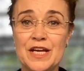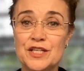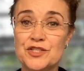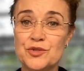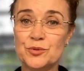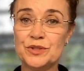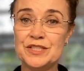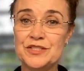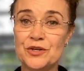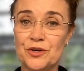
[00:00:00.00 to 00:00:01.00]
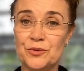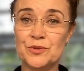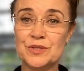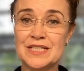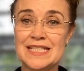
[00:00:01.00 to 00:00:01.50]

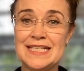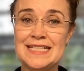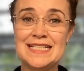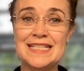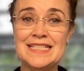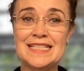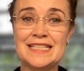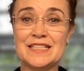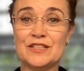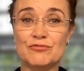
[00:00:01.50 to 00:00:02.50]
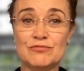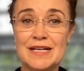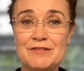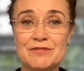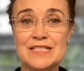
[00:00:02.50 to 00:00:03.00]
Sorted.org.nz is a
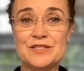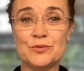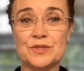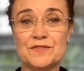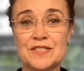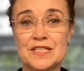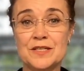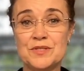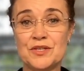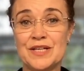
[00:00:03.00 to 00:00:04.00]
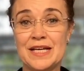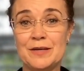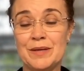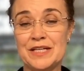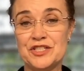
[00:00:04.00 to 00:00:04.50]
great resource for tips on how to
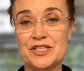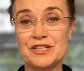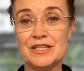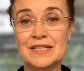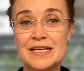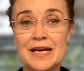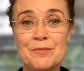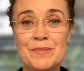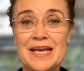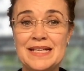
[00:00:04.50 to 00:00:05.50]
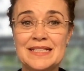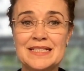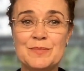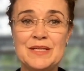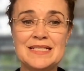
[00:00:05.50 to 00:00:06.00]
budget your income and
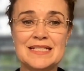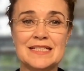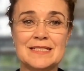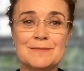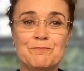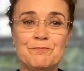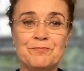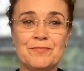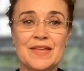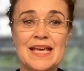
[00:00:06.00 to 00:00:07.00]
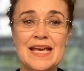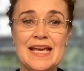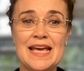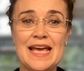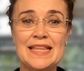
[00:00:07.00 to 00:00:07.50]
expenses.
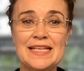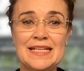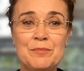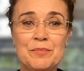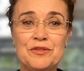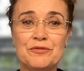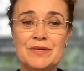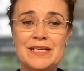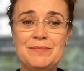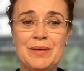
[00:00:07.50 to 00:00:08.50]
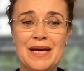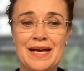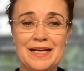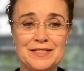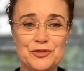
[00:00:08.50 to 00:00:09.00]
And then number three,
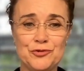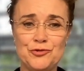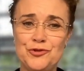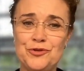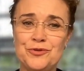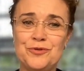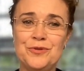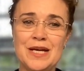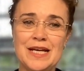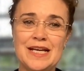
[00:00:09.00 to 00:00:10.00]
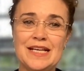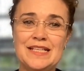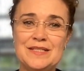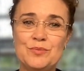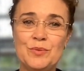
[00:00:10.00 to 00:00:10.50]
part two,
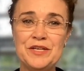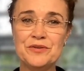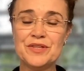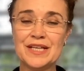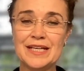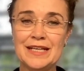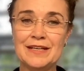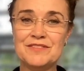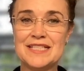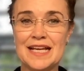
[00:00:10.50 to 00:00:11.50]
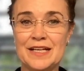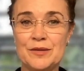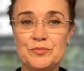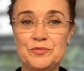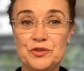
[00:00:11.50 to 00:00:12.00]
is when you're thinking of selling
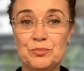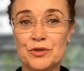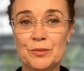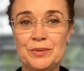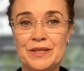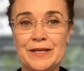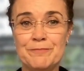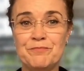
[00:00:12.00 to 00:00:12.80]
your property.